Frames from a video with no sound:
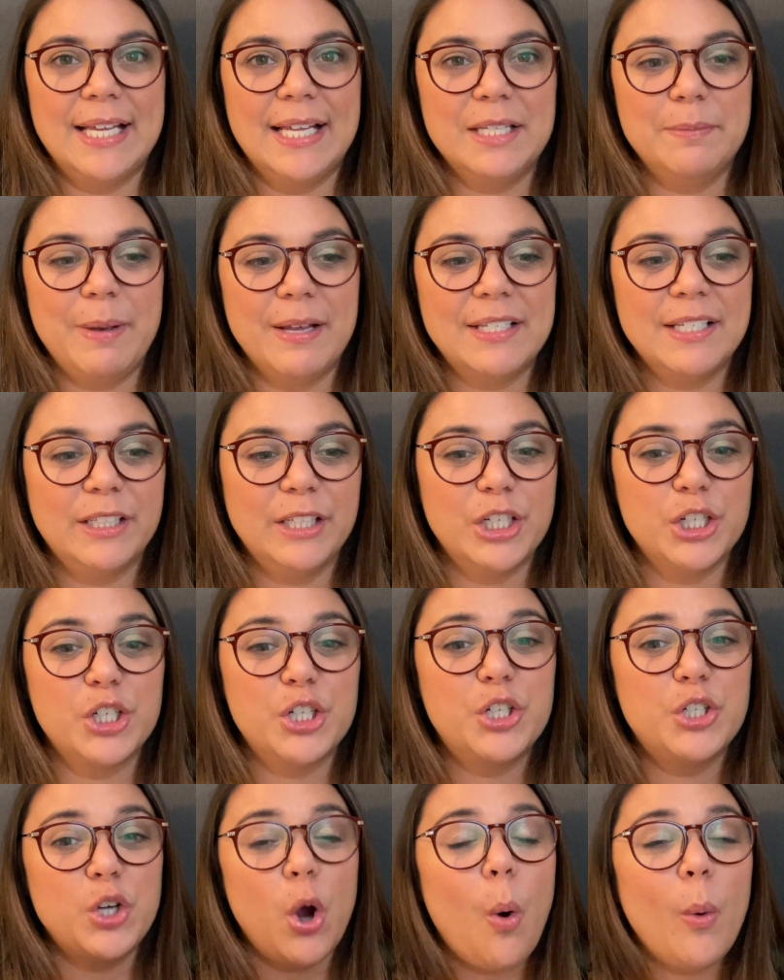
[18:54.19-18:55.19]
It's basically
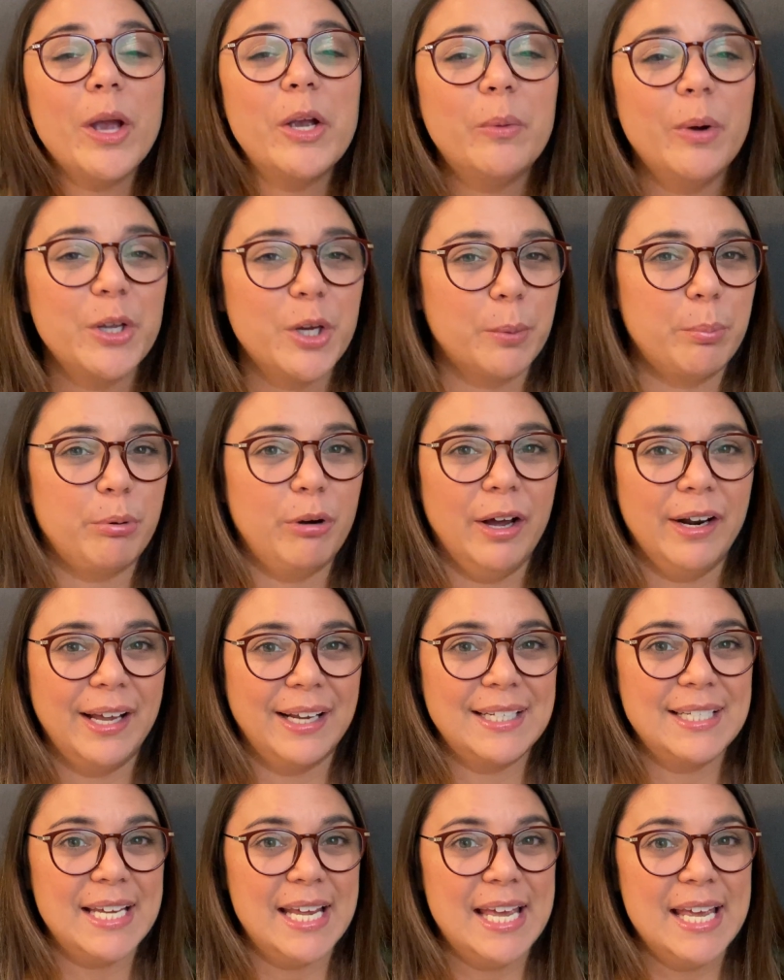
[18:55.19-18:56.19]
showing what your
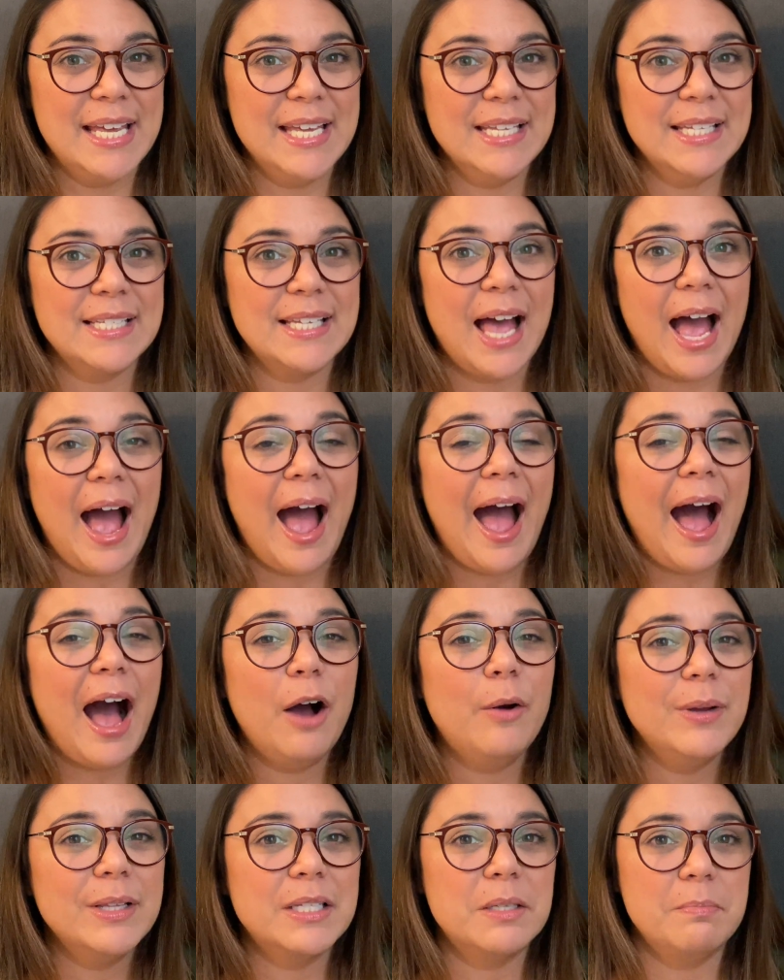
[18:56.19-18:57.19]
product is,
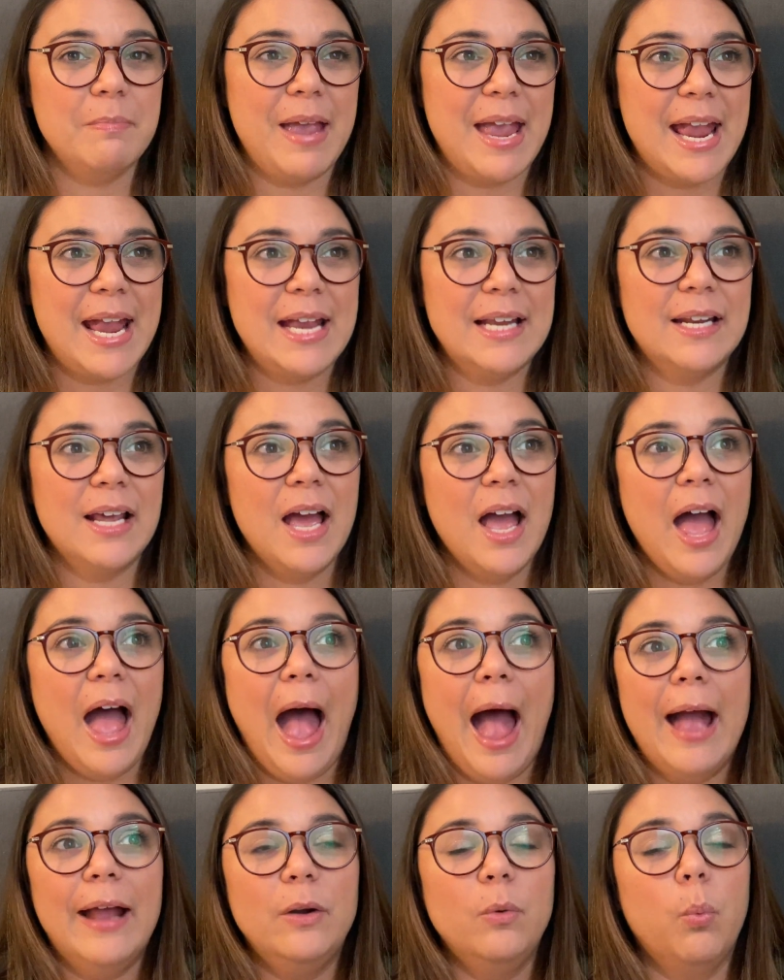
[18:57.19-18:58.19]
how it's made,
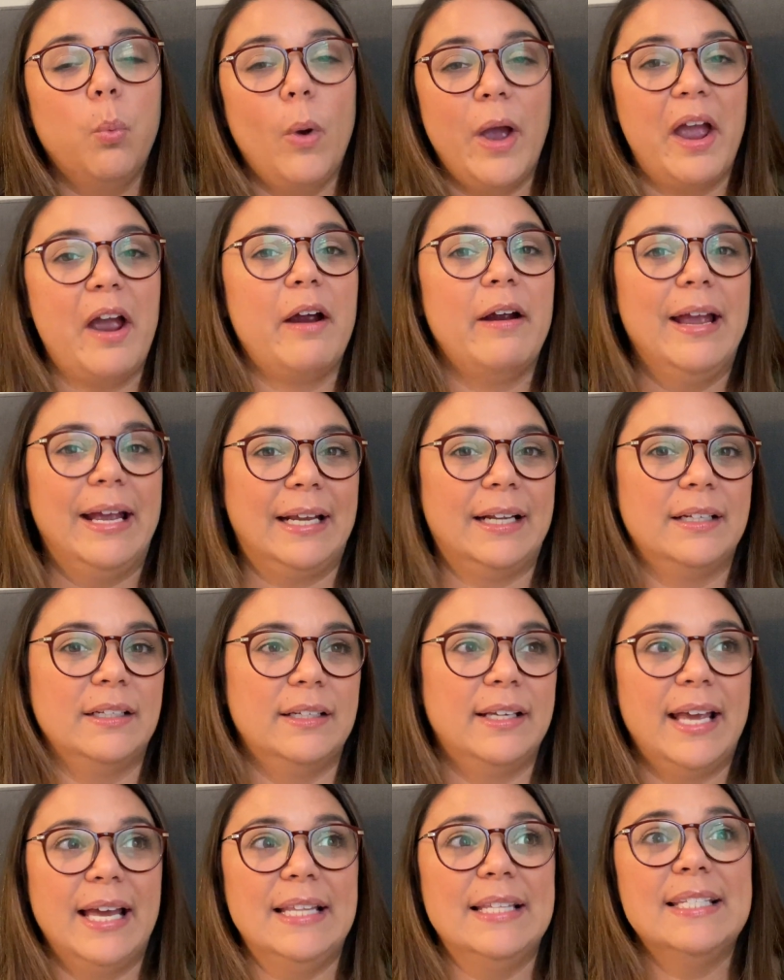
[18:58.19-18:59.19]
and where it
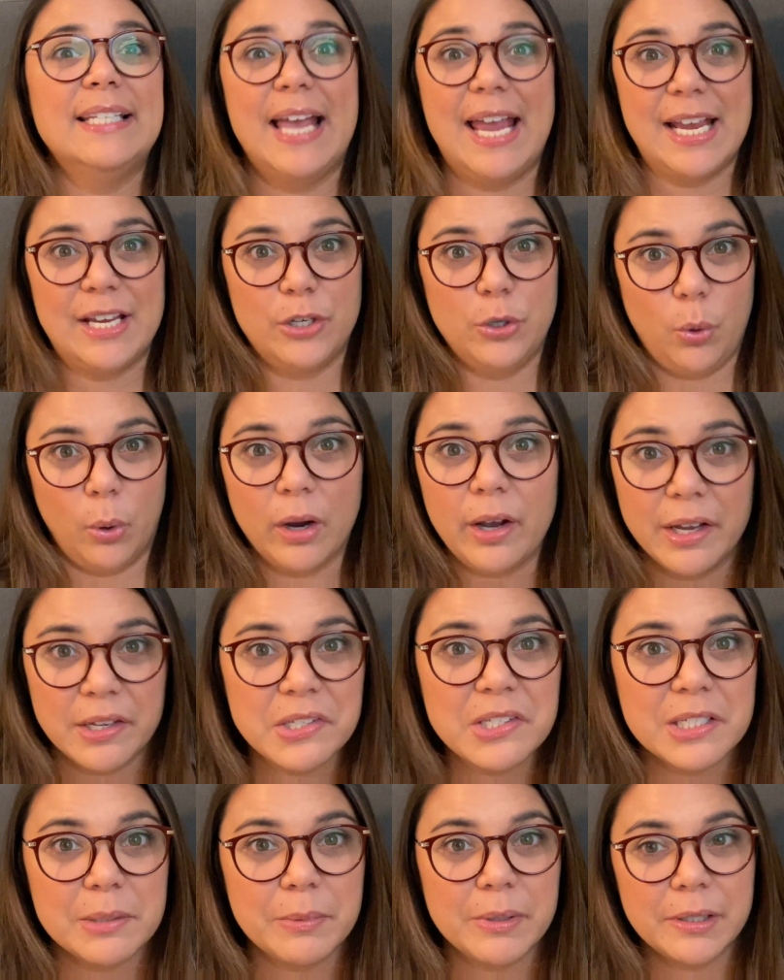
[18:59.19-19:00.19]
can take your
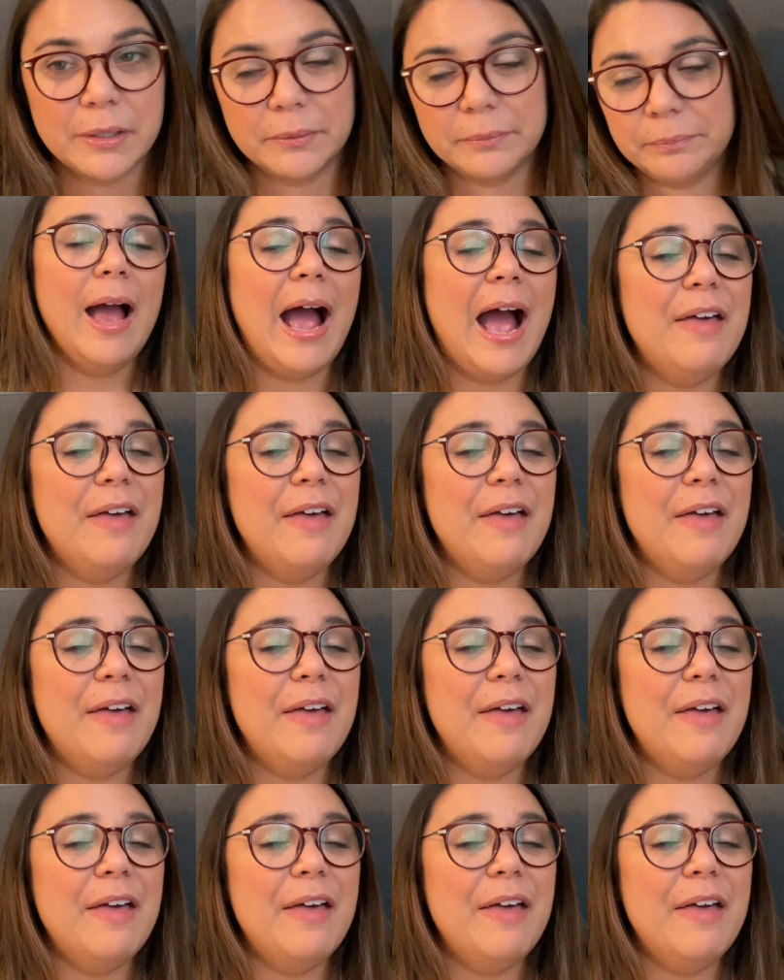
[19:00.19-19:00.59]
customer.